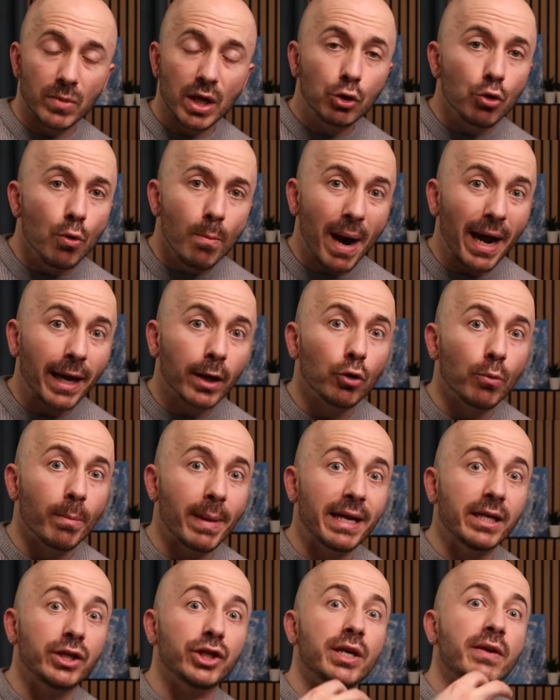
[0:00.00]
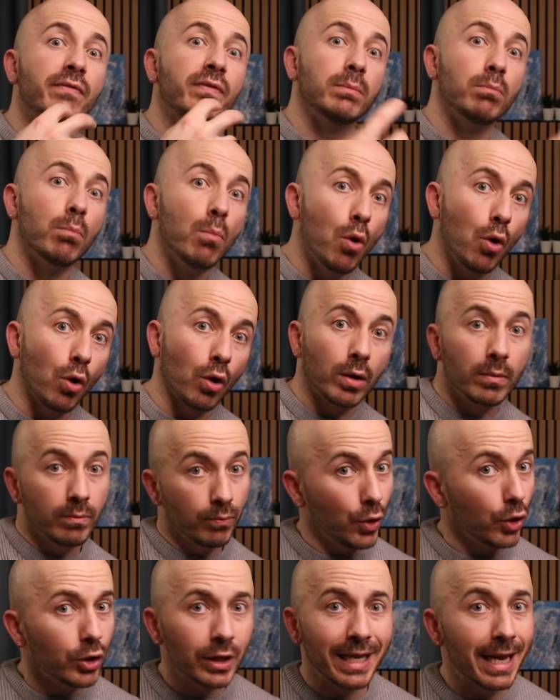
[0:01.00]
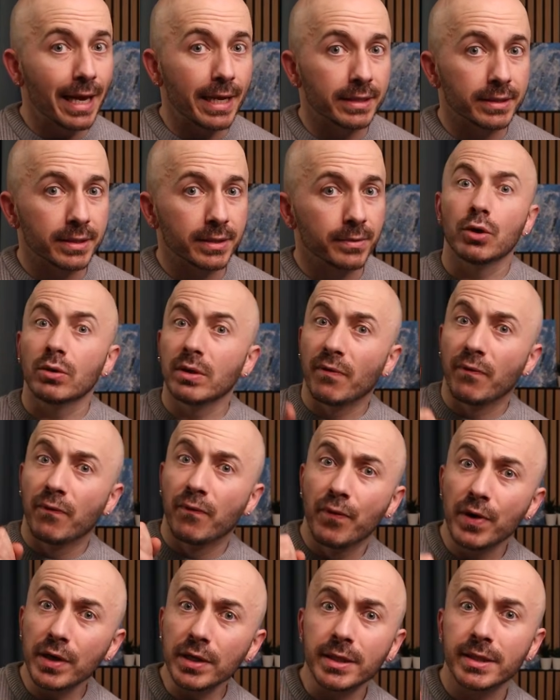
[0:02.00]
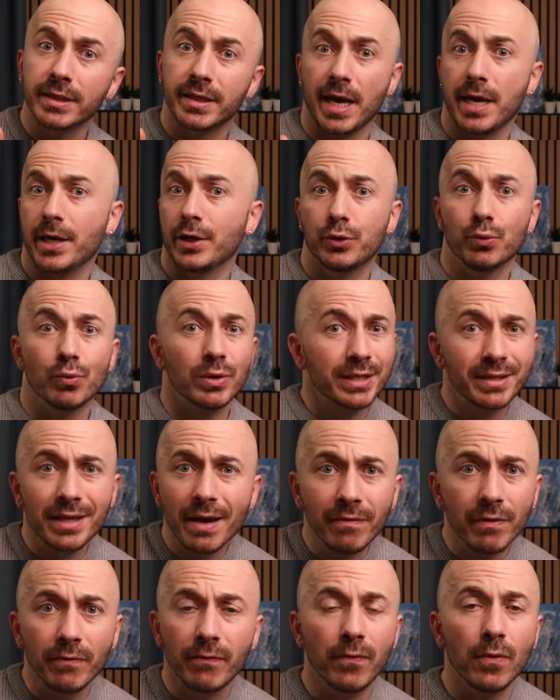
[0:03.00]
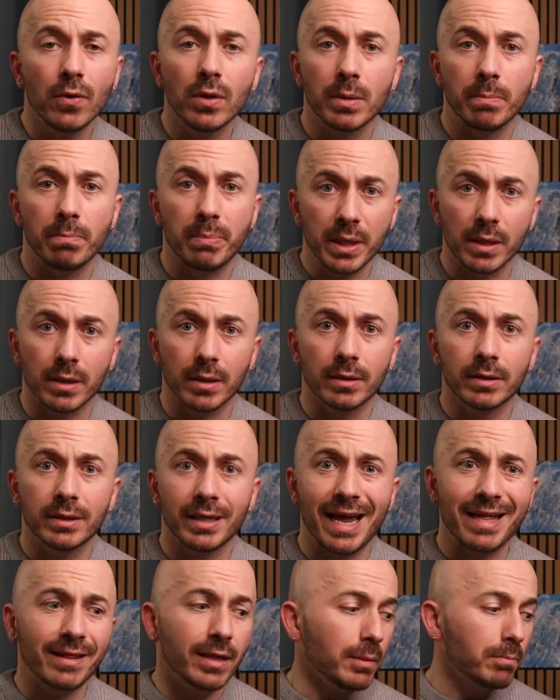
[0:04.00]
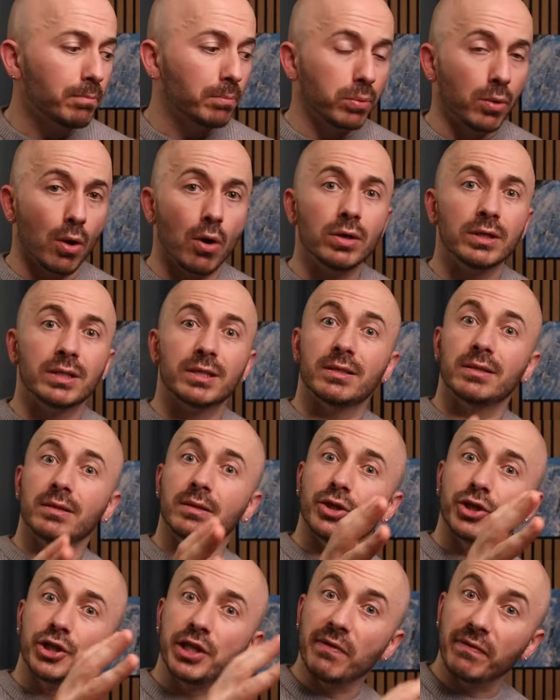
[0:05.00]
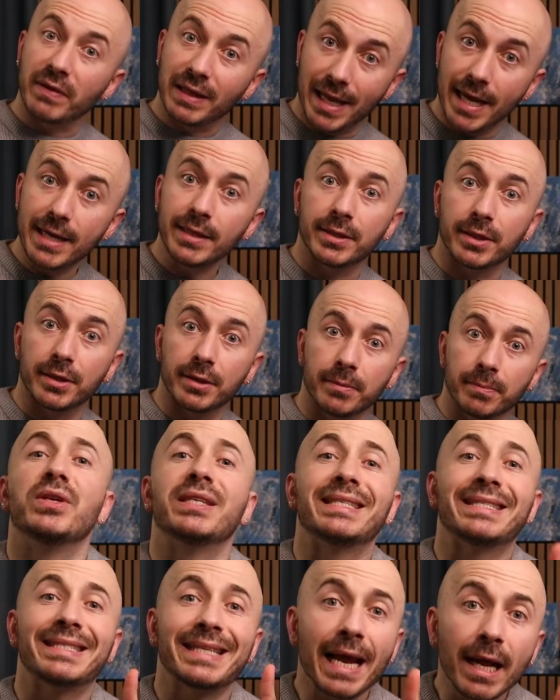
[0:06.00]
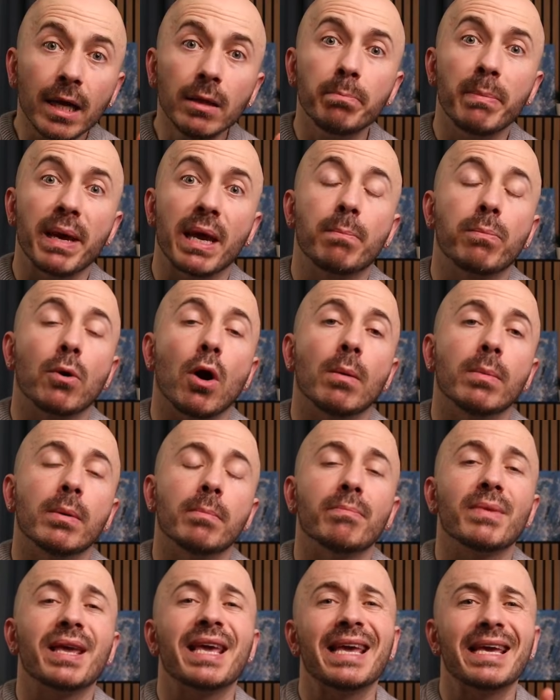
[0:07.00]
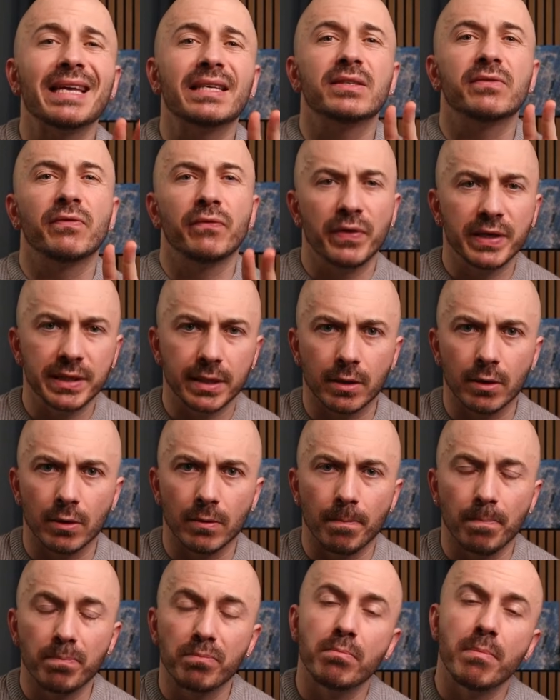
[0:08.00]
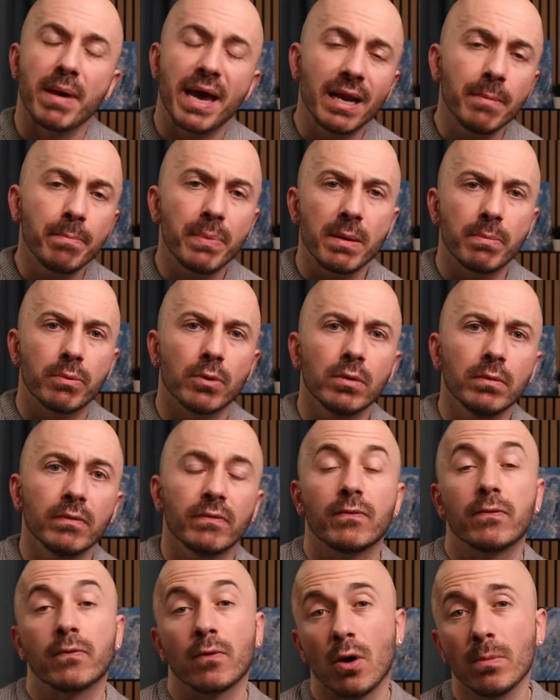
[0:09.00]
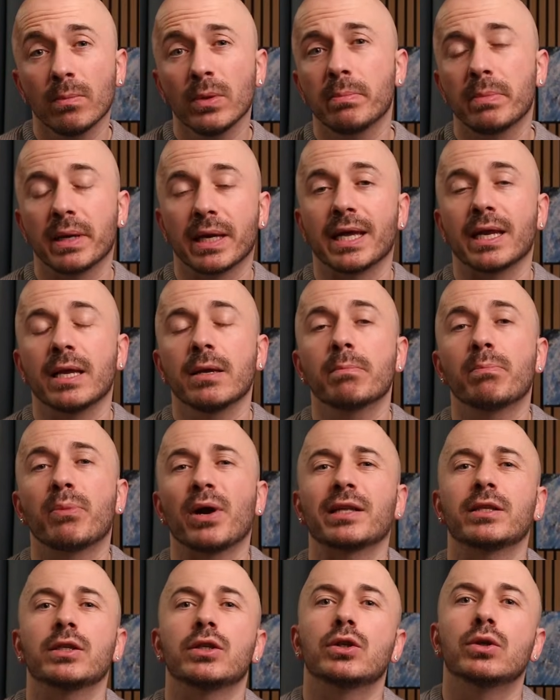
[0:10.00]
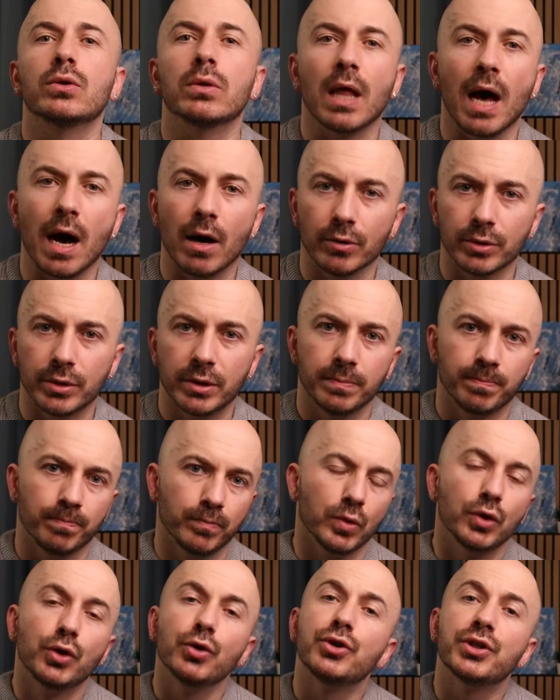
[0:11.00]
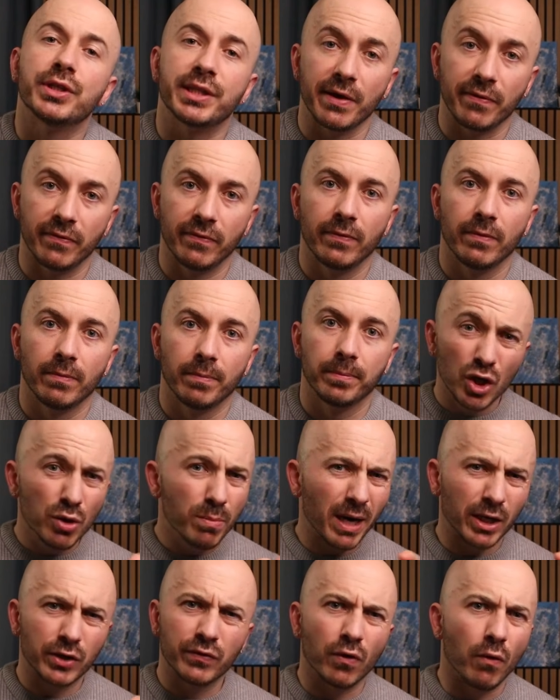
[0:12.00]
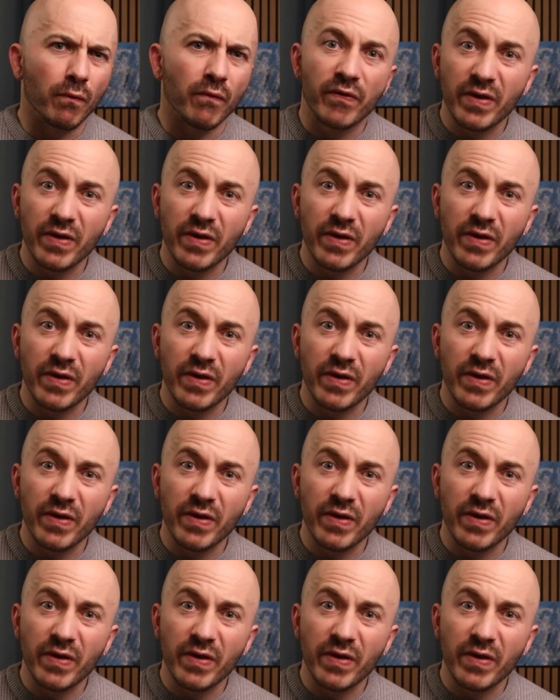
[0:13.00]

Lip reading: It will micromanage even more, not less. So the first stage was never fully built, and that blocks the shift later. The second big problem is physical. Many people from the beginning practice too loud, too stiff, too much from